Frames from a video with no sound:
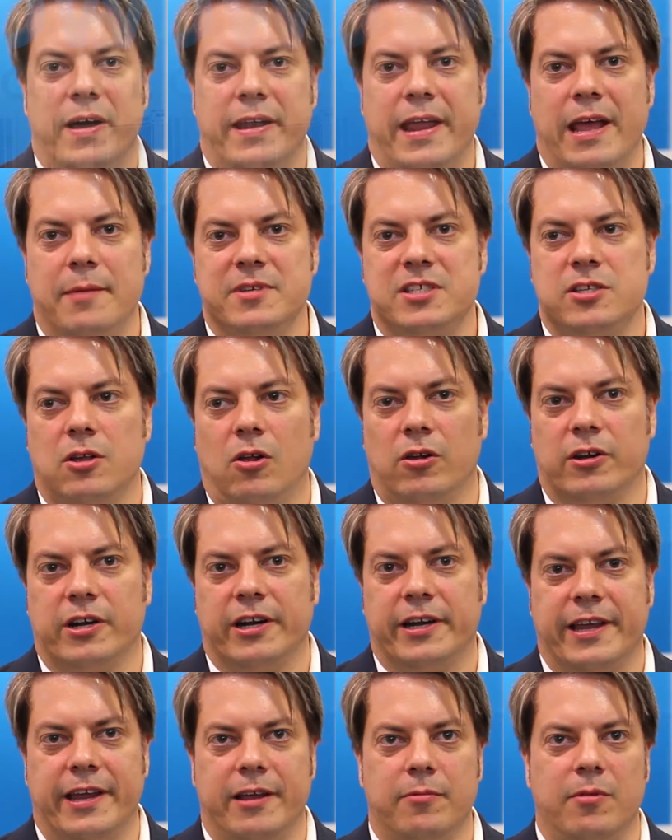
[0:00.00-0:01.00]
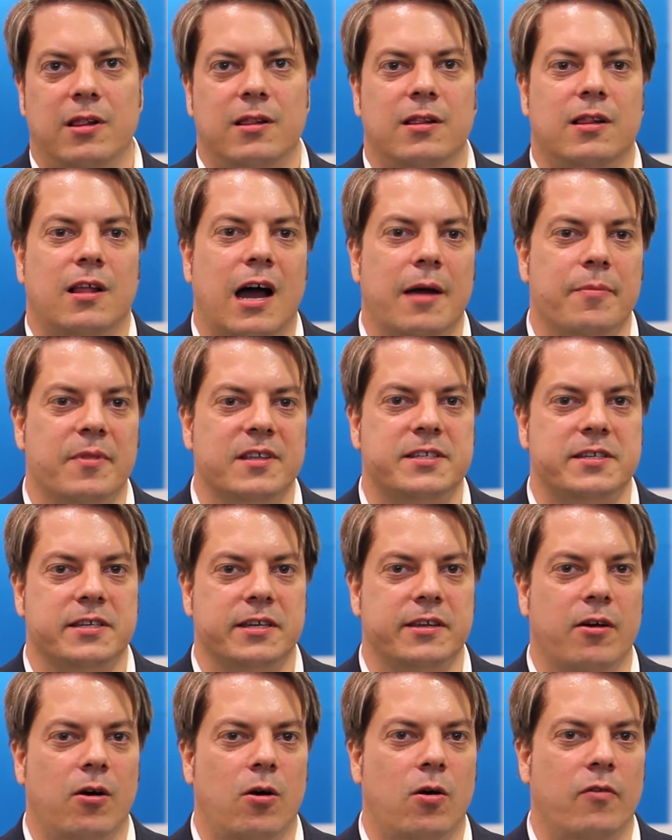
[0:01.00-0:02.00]
my name is Holger Giebel. I'm the
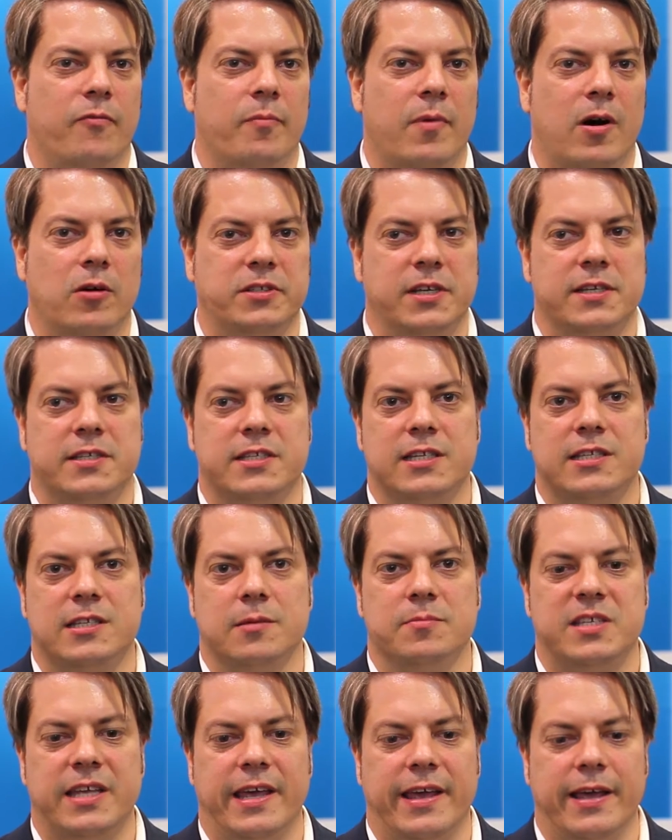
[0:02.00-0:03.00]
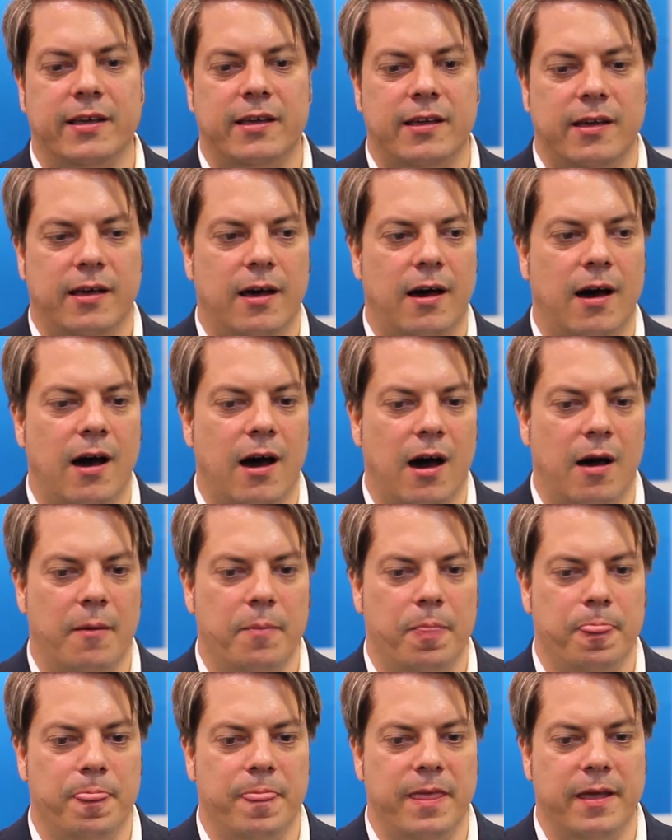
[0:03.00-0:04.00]
CEO of Mounting Systems Inc.,
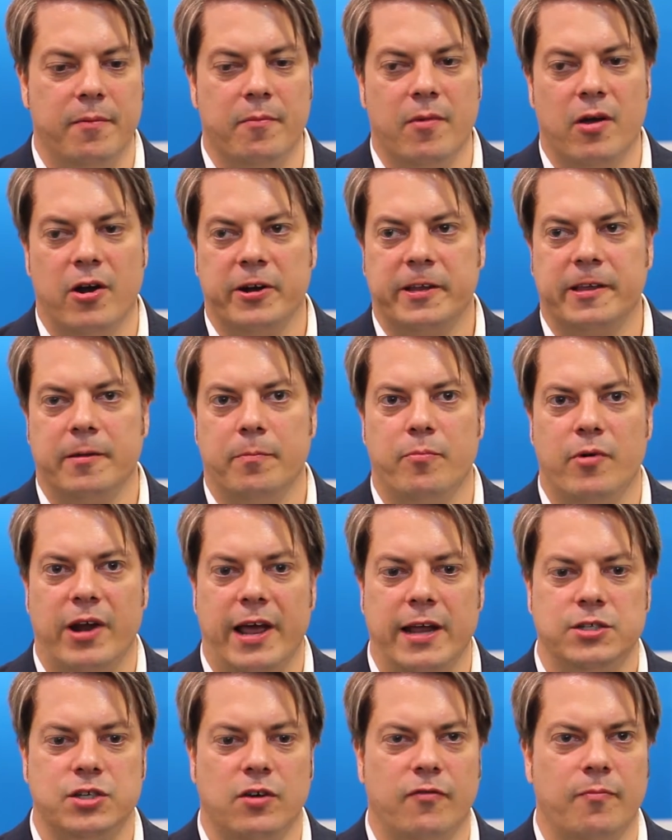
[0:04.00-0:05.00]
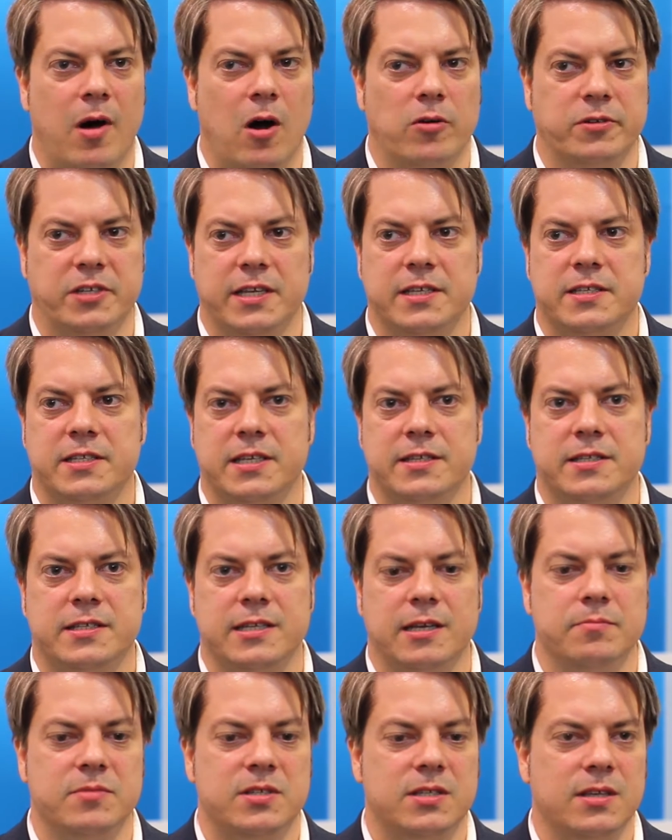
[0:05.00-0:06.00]
um, the American branch of Mounting
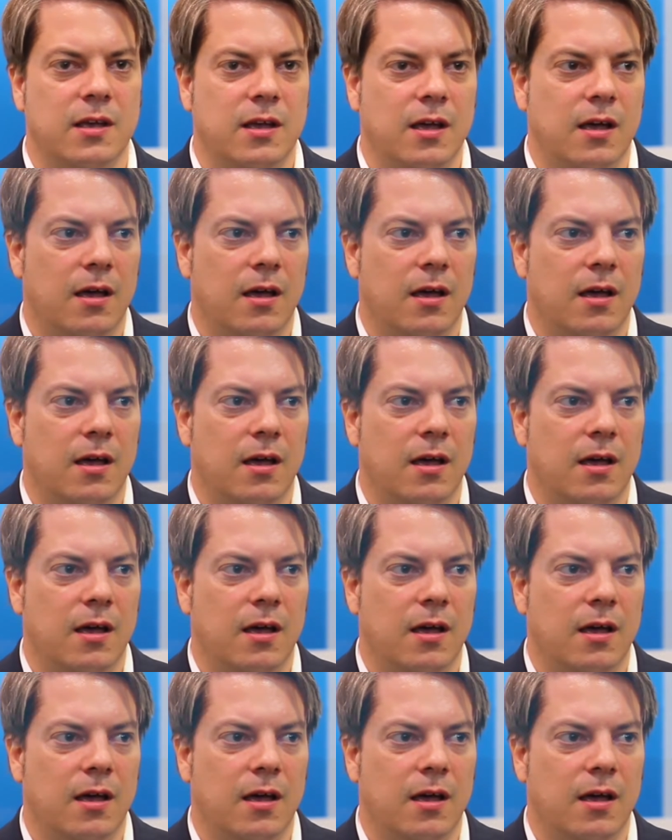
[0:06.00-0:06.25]
Systems.